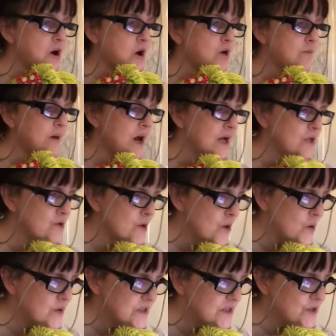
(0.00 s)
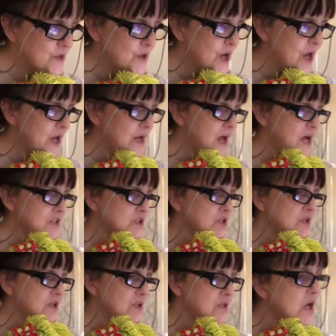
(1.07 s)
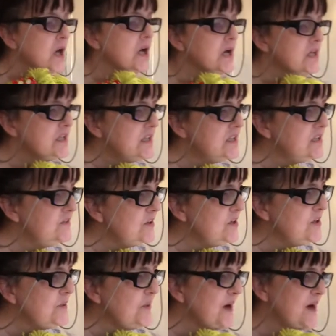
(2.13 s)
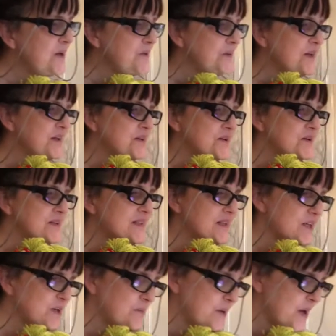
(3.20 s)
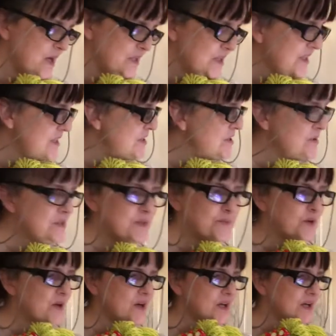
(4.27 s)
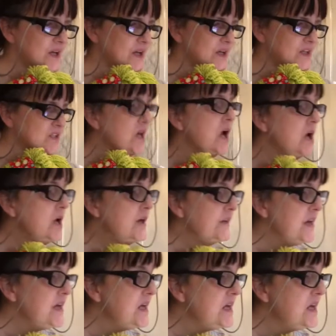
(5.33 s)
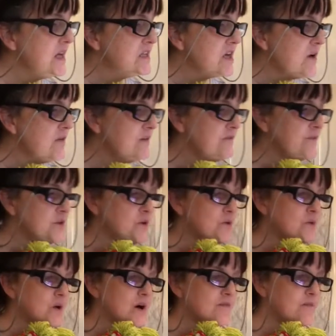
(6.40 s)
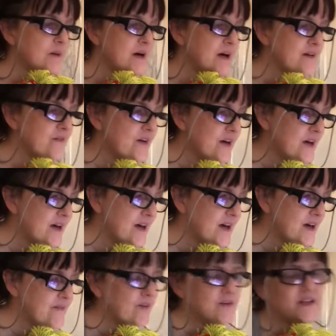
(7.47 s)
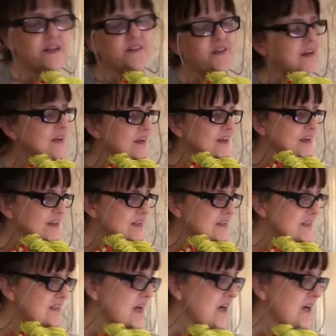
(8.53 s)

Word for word: on my nose and eyelashes, silver white winters that melt into springs. These are a few of my favorite things.